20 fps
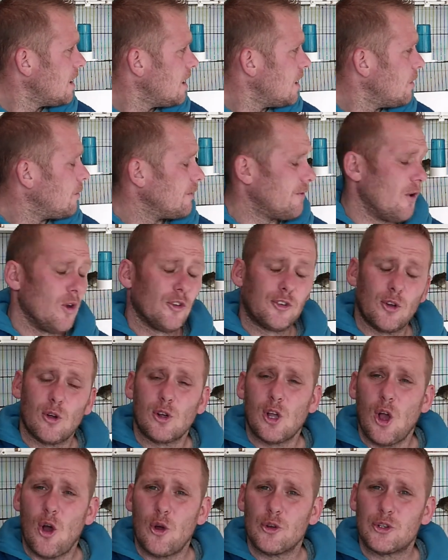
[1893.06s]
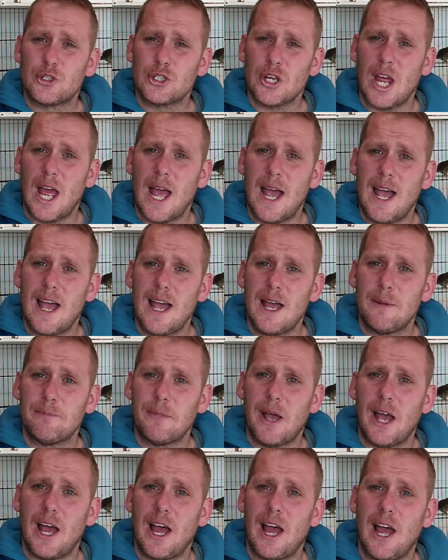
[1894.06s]
We've also got um,
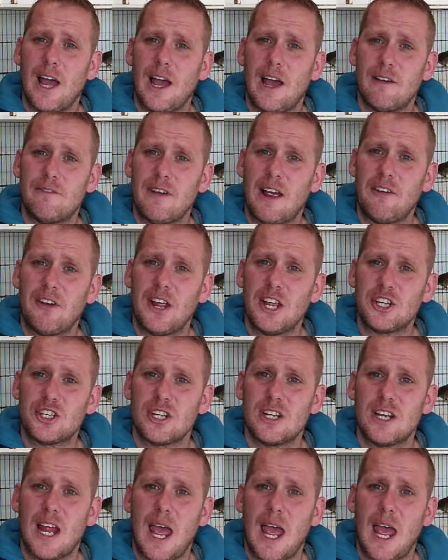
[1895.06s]
a variation